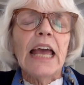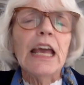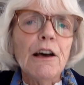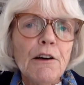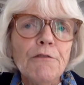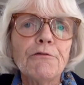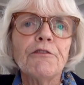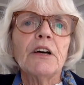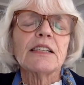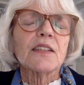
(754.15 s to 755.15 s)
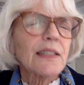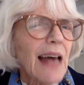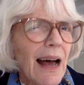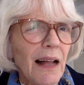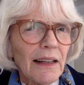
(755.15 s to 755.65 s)
If
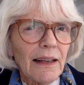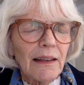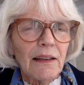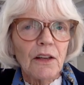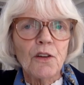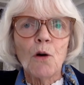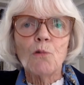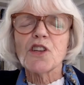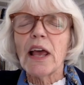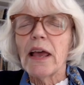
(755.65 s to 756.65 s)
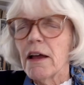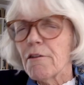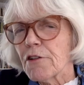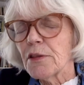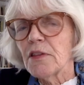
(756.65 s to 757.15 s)
Sally knows
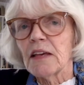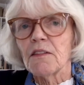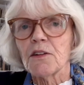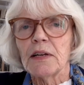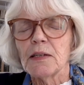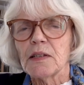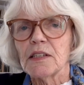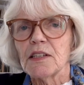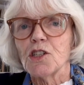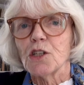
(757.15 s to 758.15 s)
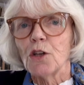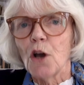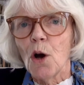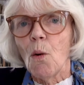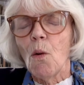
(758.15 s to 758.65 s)
everything there is to
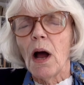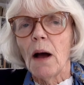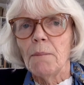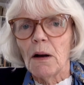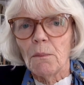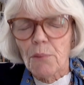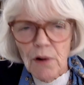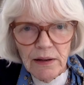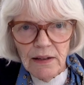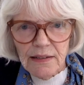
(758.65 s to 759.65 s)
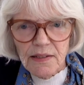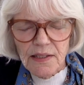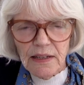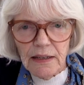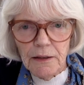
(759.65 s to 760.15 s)
know about
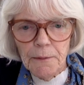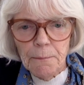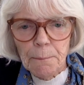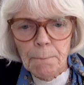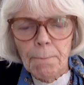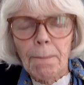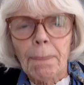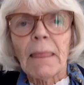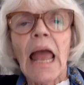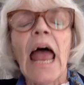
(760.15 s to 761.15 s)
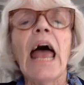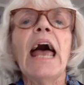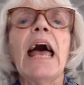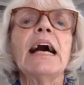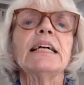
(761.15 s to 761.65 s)
pregnancy,
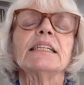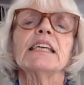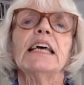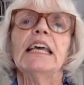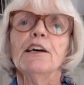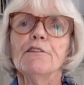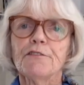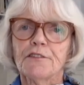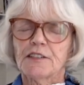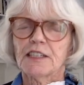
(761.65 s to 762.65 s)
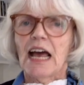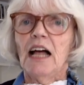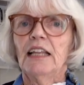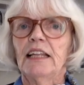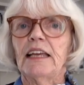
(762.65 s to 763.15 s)
and if
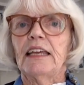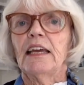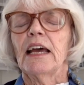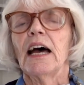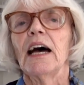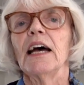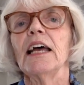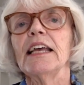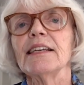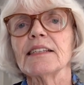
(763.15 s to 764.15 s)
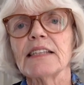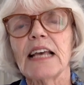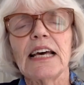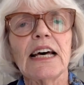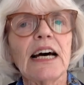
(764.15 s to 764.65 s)
Sally is,
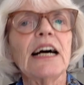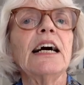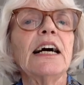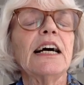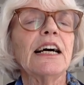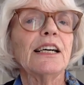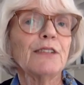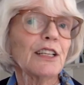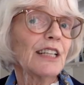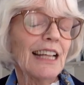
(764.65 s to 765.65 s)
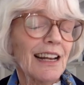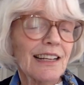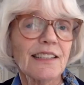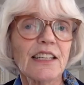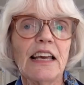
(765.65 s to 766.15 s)
let
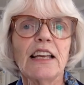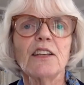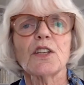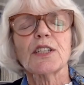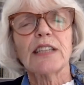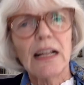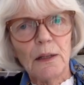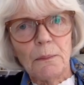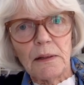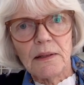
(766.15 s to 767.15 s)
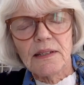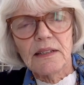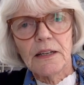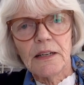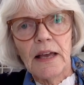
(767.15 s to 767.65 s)
us say, celibate,